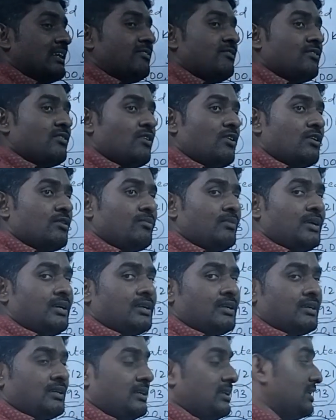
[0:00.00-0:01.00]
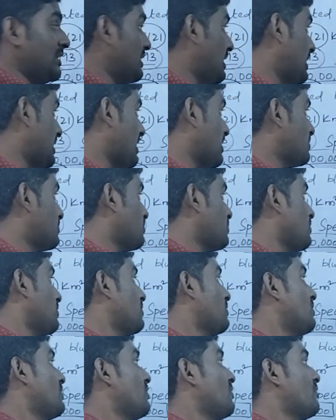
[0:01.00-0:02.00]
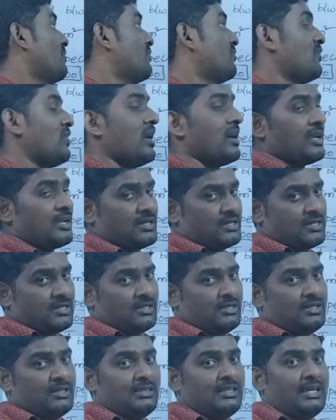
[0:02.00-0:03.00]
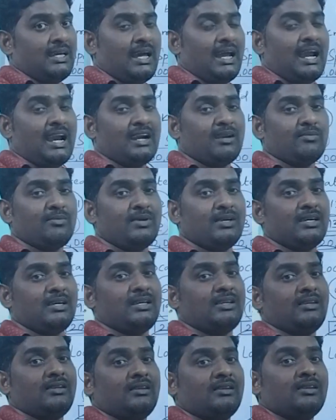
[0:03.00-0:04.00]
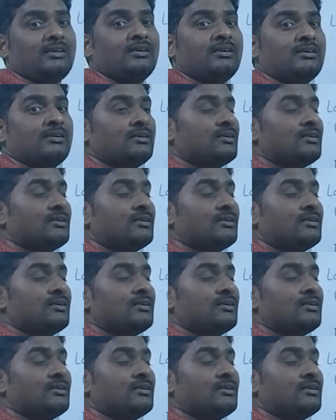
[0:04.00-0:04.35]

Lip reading: Environment and also Forest. They had been